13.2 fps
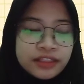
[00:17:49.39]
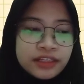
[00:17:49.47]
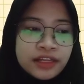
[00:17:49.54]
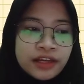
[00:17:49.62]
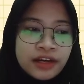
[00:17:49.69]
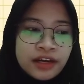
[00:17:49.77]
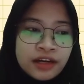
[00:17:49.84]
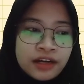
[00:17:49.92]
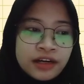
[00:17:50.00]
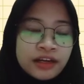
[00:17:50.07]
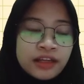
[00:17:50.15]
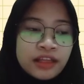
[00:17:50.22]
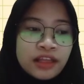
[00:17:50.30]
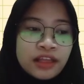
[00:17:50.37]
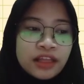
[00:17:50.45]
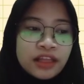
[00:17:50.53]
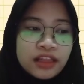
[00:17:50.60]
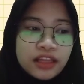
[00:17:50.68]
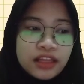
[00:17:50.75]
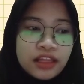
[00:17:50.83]
there are
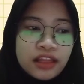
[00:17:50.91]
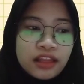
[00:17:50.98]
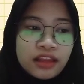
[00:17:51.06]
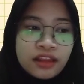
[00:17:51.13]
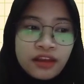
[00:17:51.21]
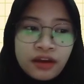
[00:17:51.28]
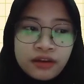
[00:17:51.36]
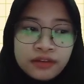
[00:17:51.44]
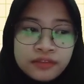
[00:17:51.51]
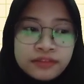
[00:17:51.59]
the,